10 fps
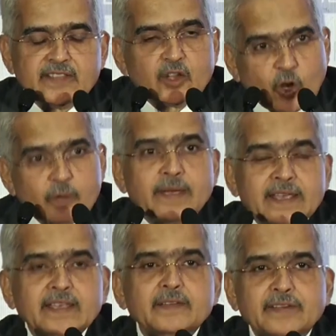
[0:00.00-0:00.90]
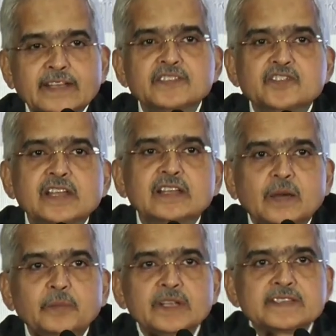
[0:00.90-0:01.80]
the non-banking financial
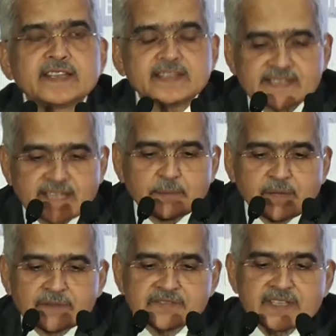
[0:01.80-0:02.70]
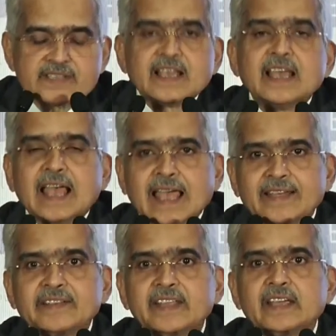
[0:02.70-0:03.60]
companies, that is NBFCs,
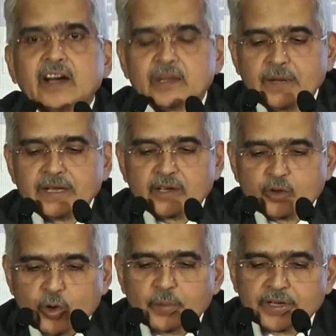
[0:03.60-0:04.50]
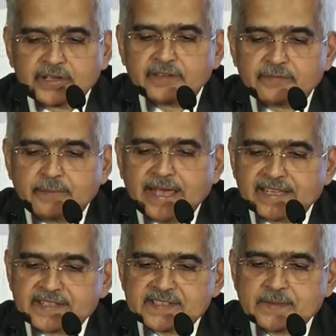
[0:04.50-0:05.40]
and the urban cooperative
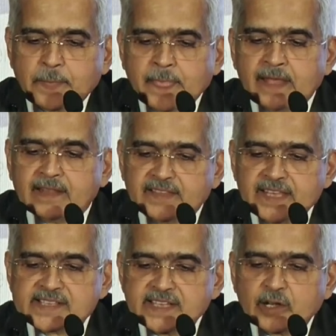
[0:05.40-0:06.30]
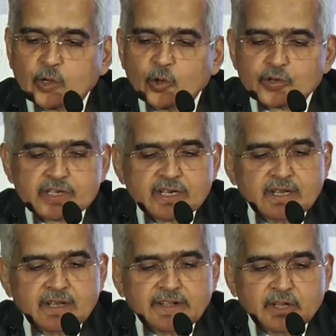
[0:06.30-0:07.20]
banks. These include
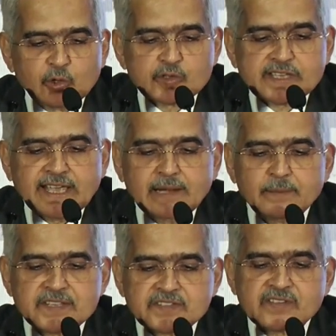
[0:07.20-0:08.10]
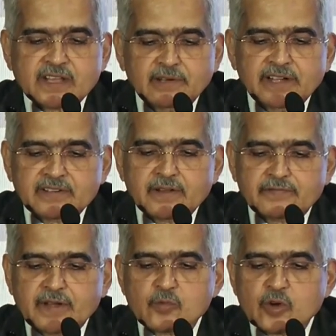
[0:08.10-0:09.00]
new scale-based regulatory
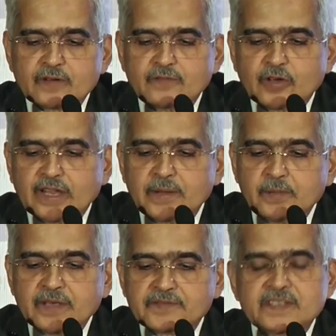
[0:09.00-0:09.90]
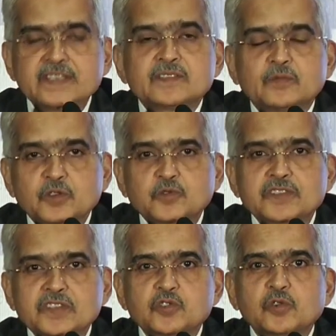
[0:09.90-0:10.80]
framework for NBFCs, which was
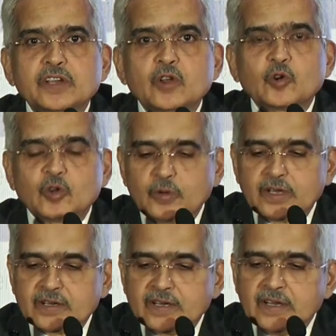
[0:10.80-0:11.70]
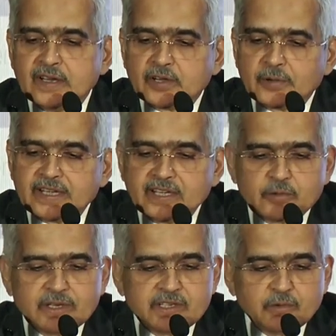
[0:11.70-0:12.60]
issued in October
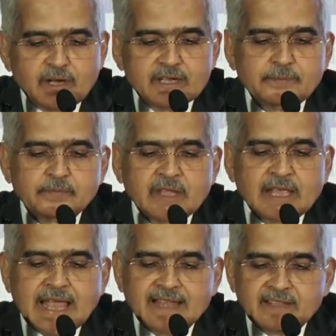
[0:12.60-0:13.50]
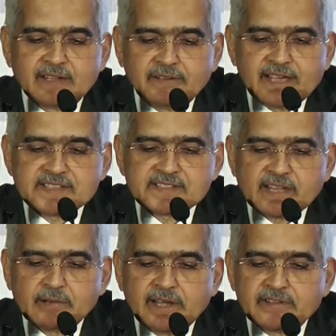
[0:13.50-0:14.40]
2021, and the revised
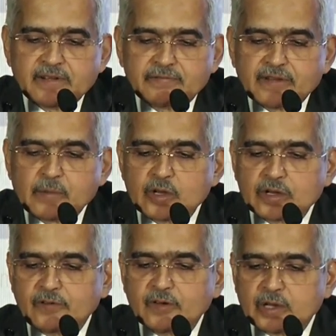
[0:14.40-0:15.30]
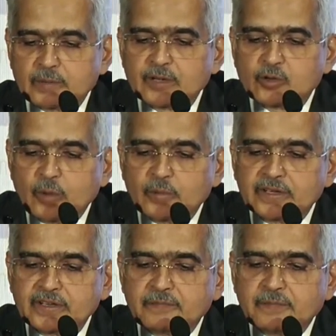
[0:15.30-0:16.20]
regulatory framework for urban
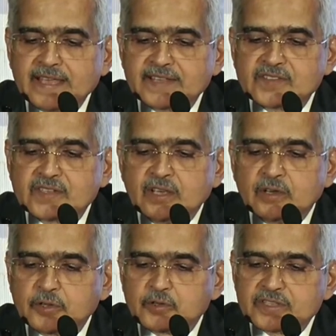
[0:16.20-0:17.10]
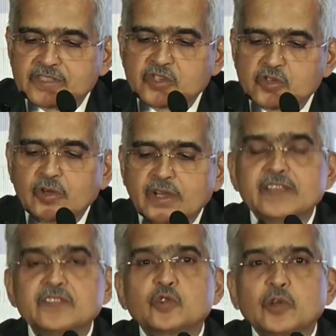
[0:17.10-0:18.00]
cooperative banks, which was issued
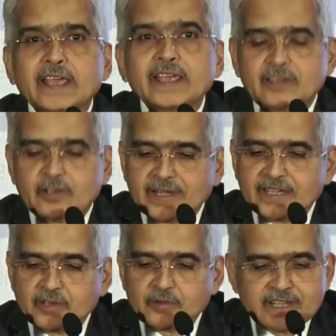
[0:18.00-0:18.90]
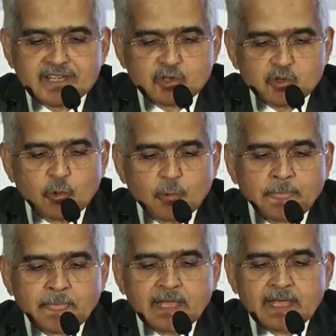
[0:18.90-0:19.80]
in July 2022.
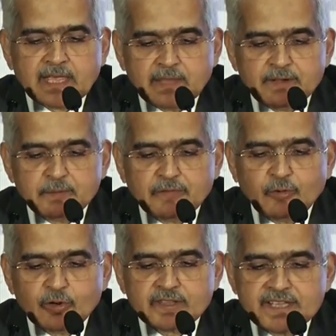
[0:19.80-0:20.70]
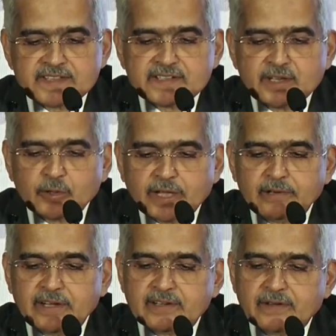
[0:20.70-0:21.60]
Even before these new
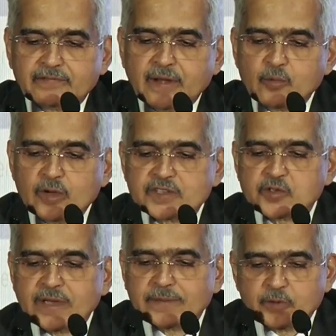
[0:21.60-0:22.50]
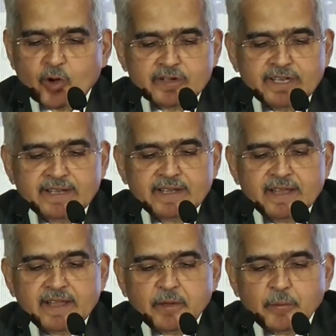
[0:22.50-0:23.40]
regulatory frameworks were brought in,
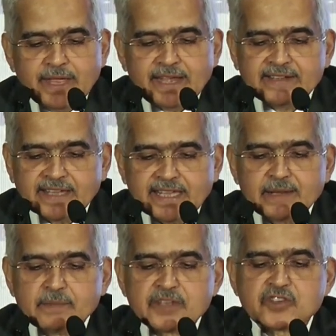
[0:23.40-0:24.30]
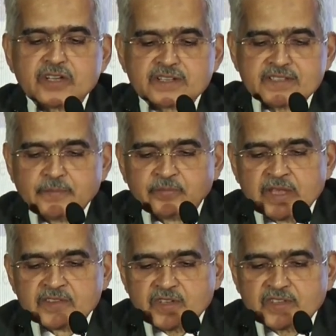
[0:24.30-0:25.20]
we had taken measures
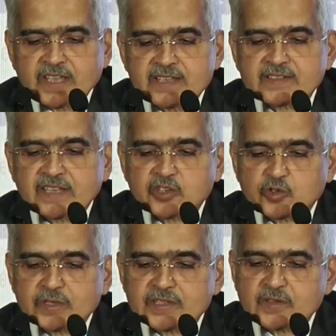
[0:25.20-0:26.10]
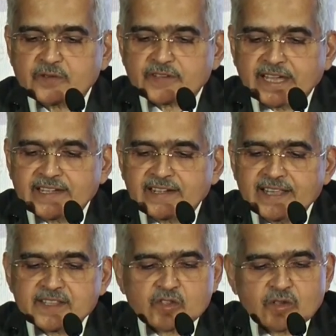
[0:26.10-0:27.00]
such as issuance of
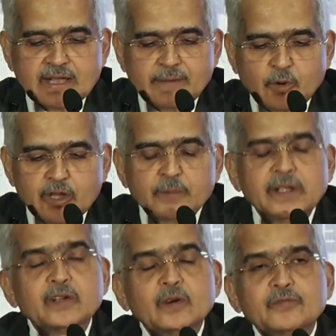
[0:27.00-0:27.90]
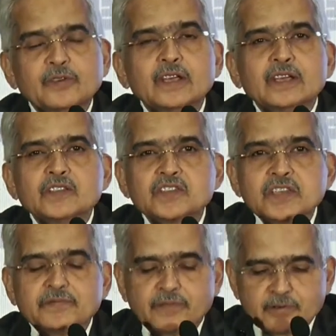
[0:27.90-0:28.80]
guidelines on appointment of
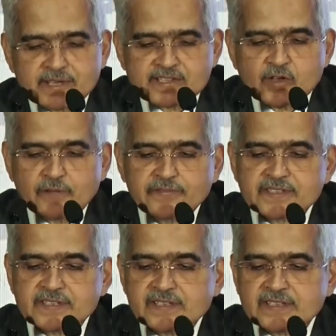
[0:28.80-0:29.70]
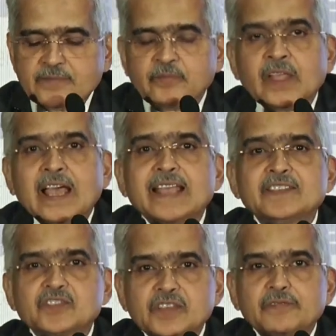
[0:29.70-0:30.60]
chief risk officers
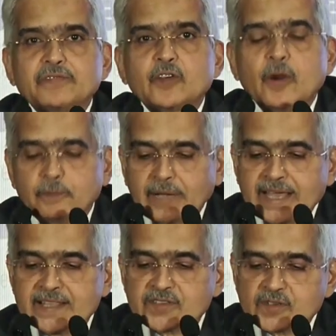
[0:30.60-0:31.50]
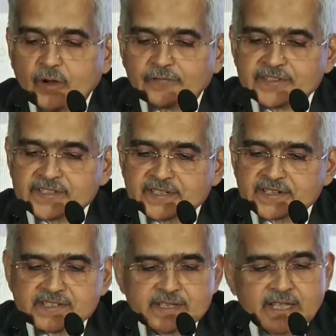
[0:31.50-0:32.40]
and chief compliance
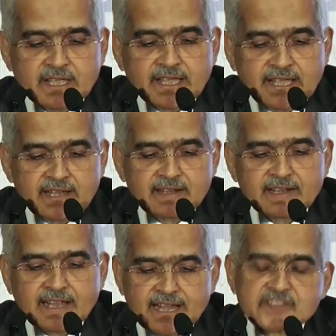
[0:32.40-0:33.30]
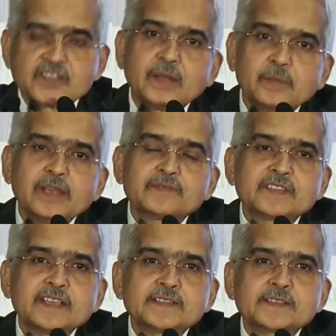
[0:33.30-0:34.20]
officers in large
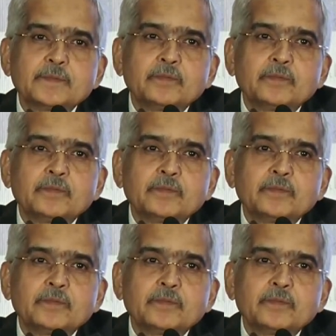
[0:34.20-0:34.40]
NBFCs.